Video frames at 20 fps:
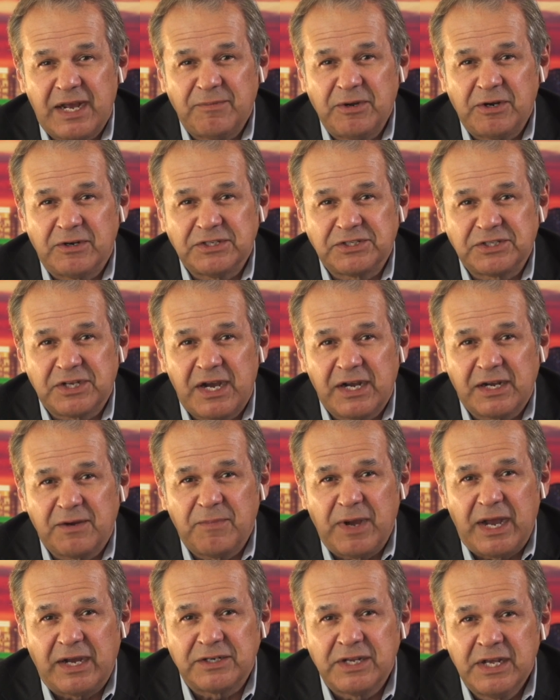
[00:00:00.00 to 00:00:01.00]
Here to talk
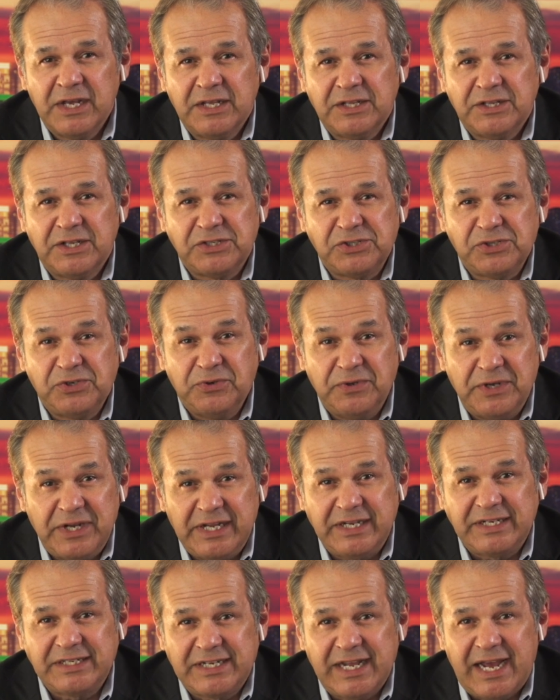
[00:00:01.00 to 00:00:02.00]
about this
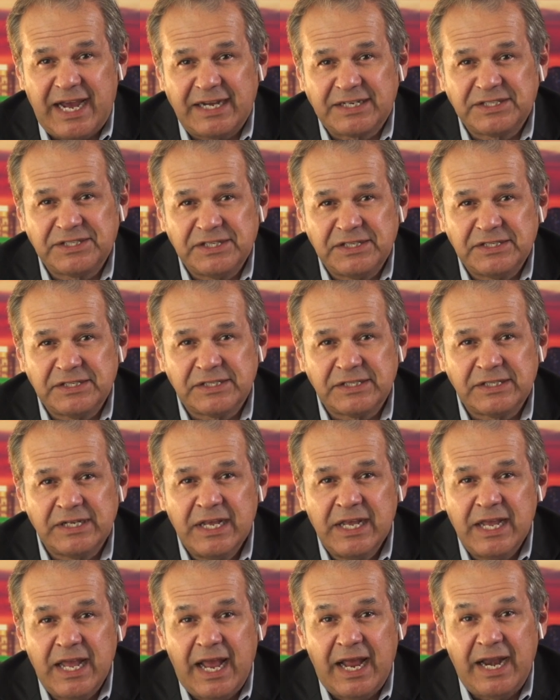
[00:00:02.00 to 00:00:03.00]
unique tax season
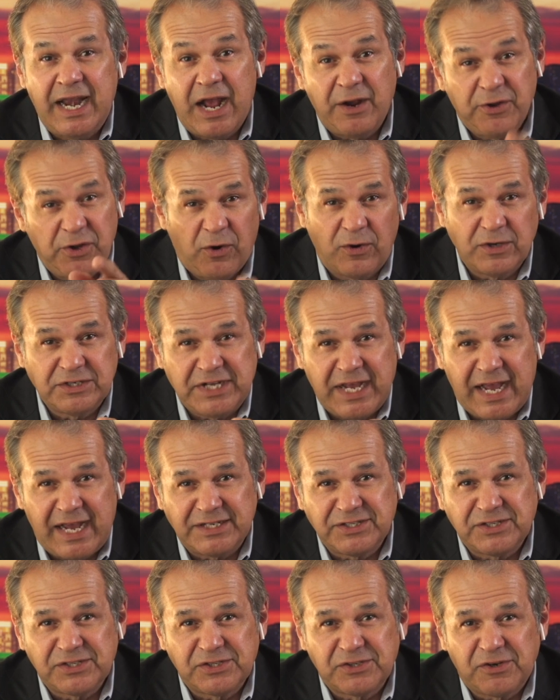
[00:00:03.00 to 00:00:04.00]
and how your
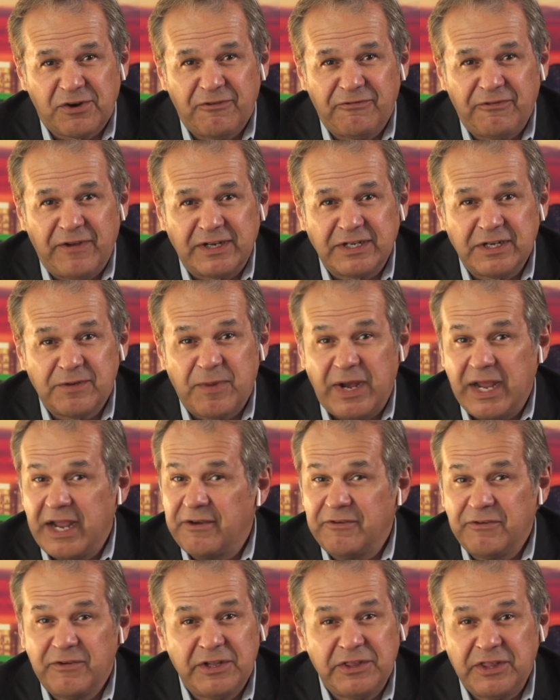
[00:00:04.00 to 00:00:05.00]
taxes are affected by
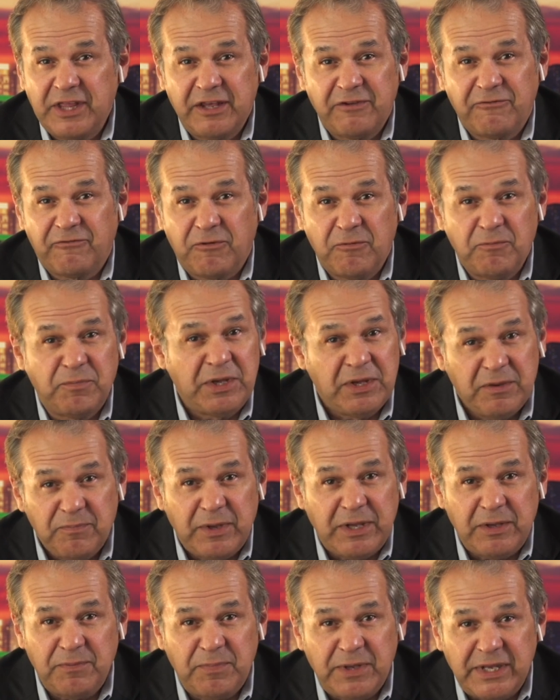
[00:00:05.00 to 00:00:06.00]
everything from
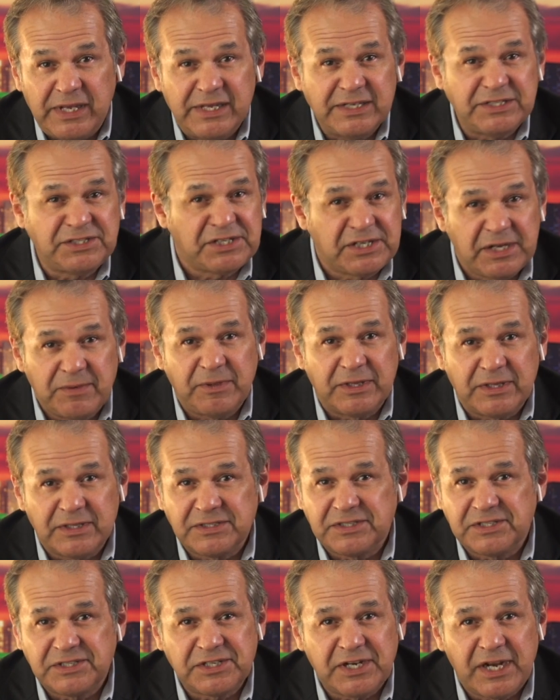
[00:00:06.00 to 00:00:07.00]
PPP,
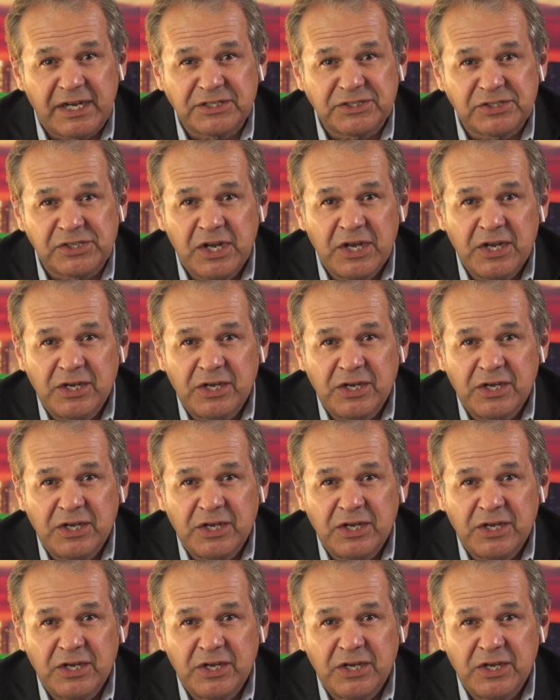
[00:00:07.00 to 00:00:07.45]
stimulus checks,